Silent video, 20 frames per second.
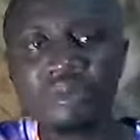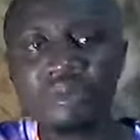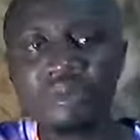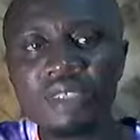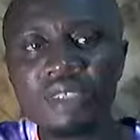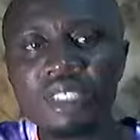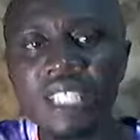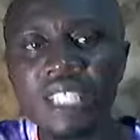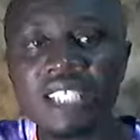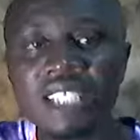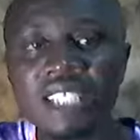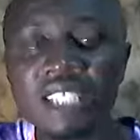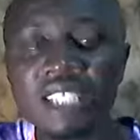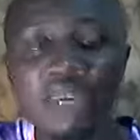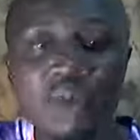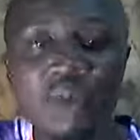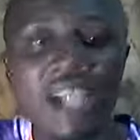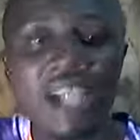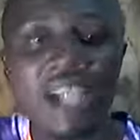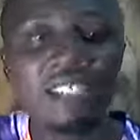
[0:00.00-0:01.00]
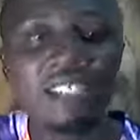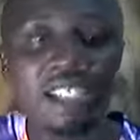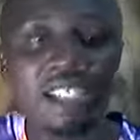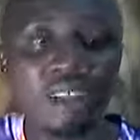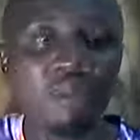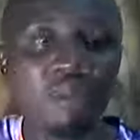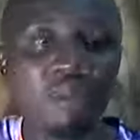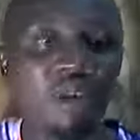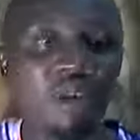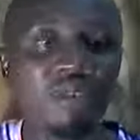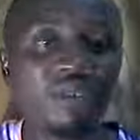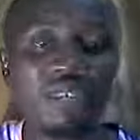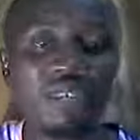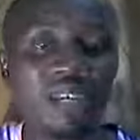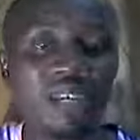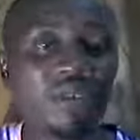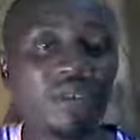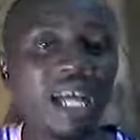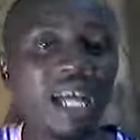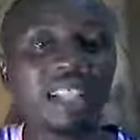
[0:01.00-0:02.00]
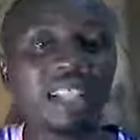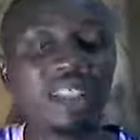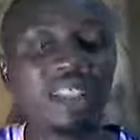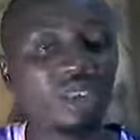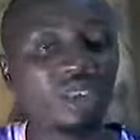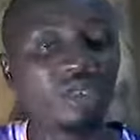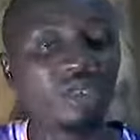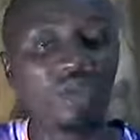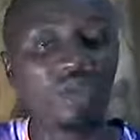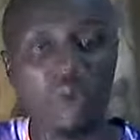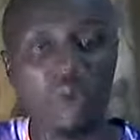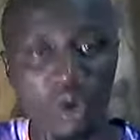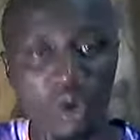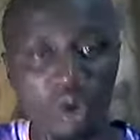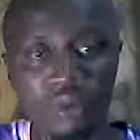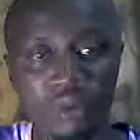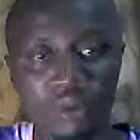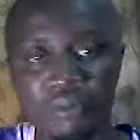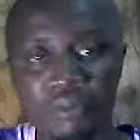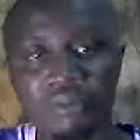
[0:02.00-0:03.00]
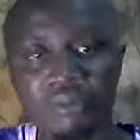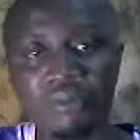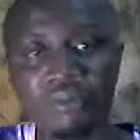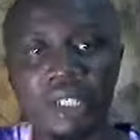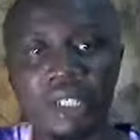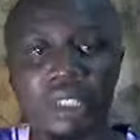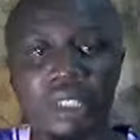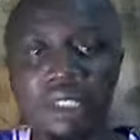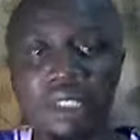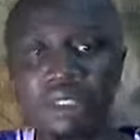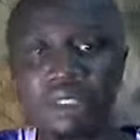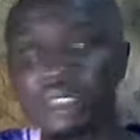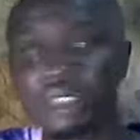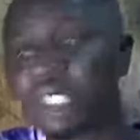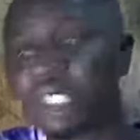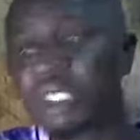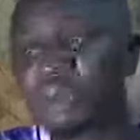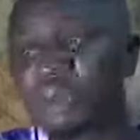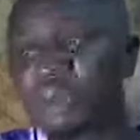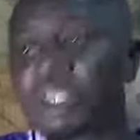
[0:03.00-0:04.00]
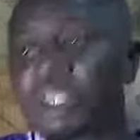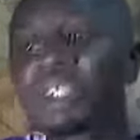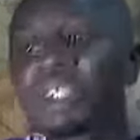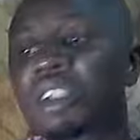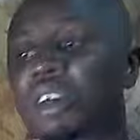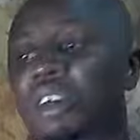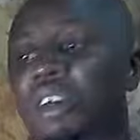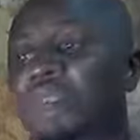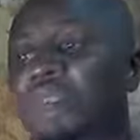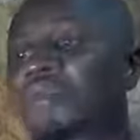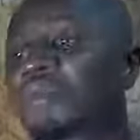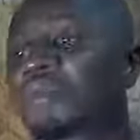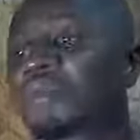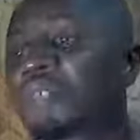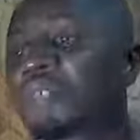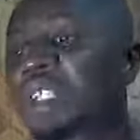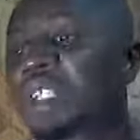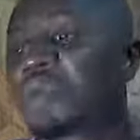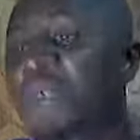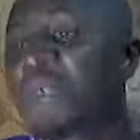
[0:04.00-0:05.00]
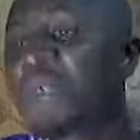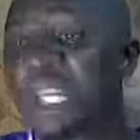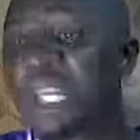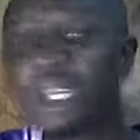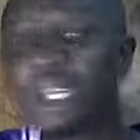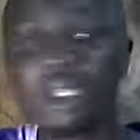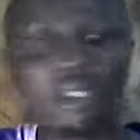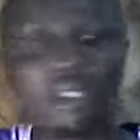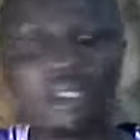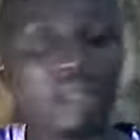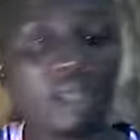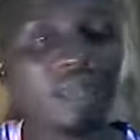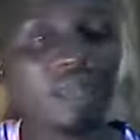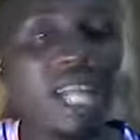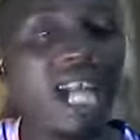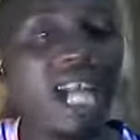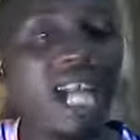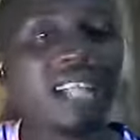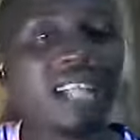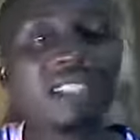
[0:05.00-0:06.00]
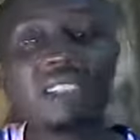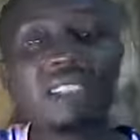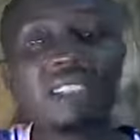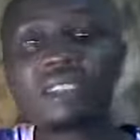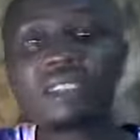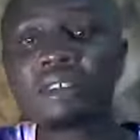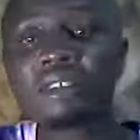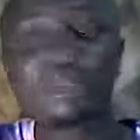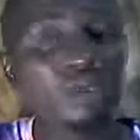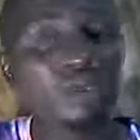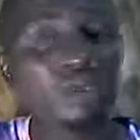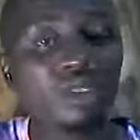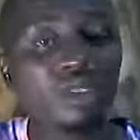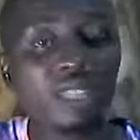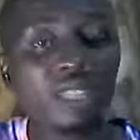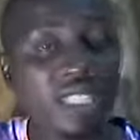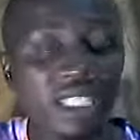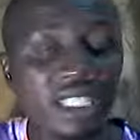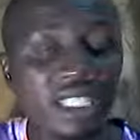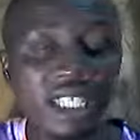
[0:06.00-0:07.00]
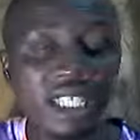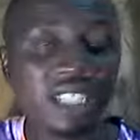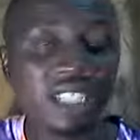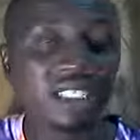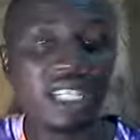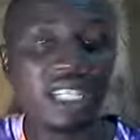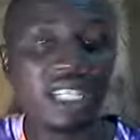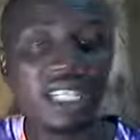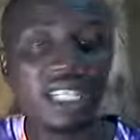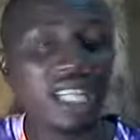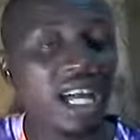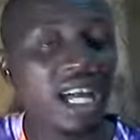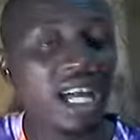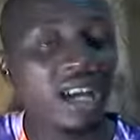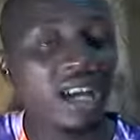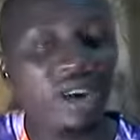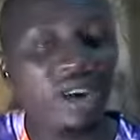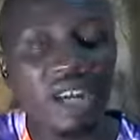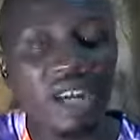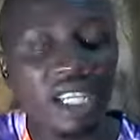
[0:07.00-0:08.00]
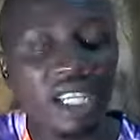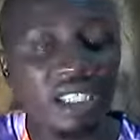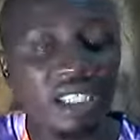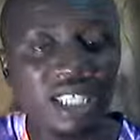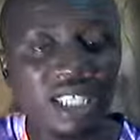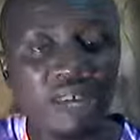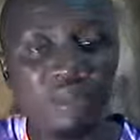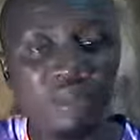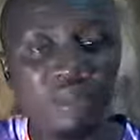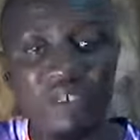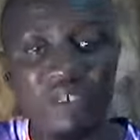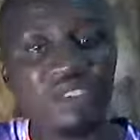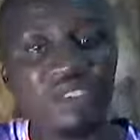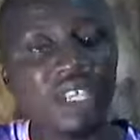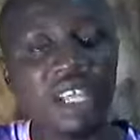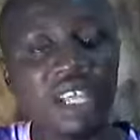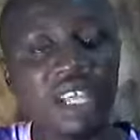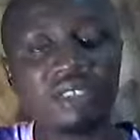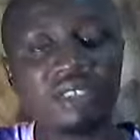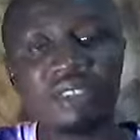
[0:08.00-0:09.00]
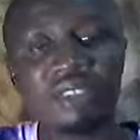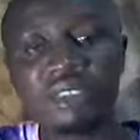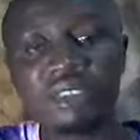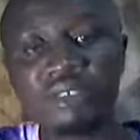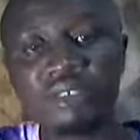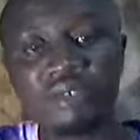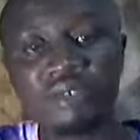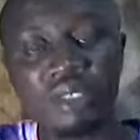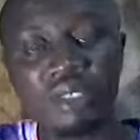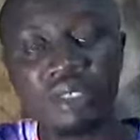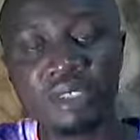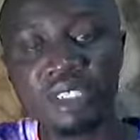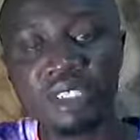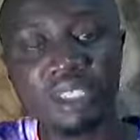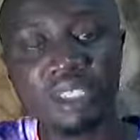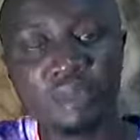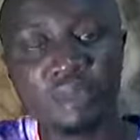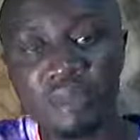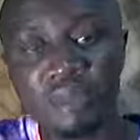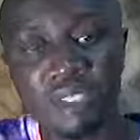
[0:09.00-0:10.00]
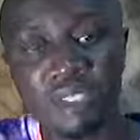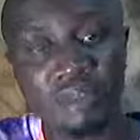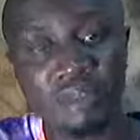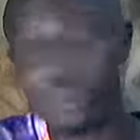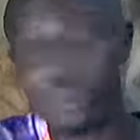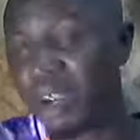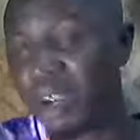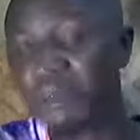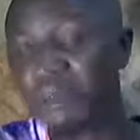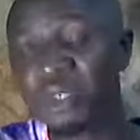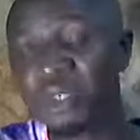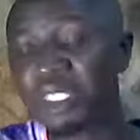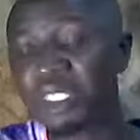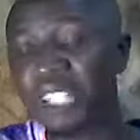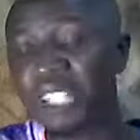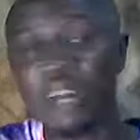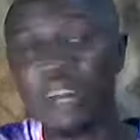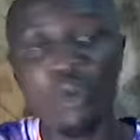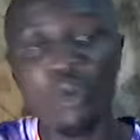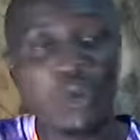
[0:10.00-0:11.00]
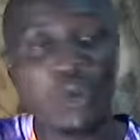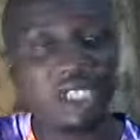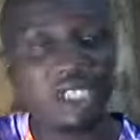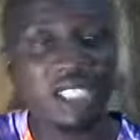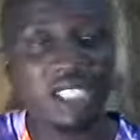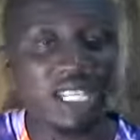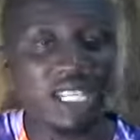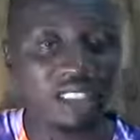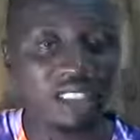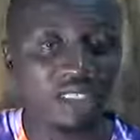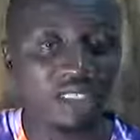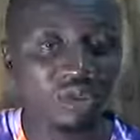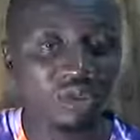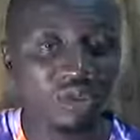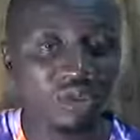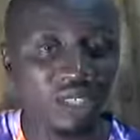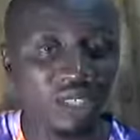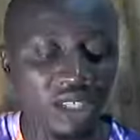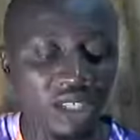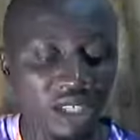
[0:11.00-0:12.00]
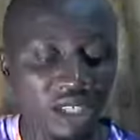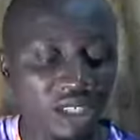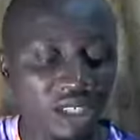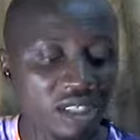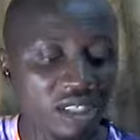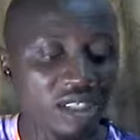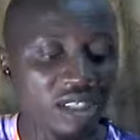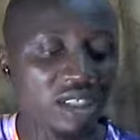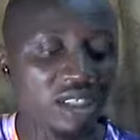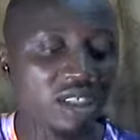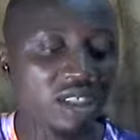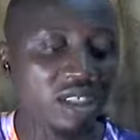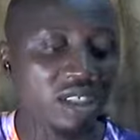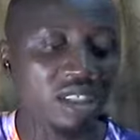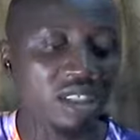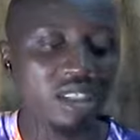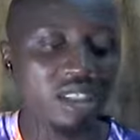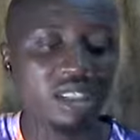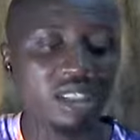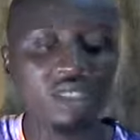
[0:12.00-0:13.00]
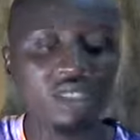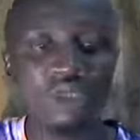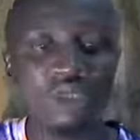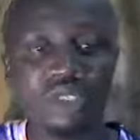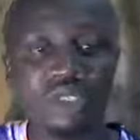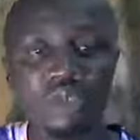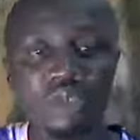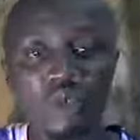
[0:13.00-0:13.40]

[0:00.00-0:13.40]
They sell quite a number of them and they don't work. It's just a question of a week, sometimes 2-3 days later, oil start popping out from the same place. But most time worse than it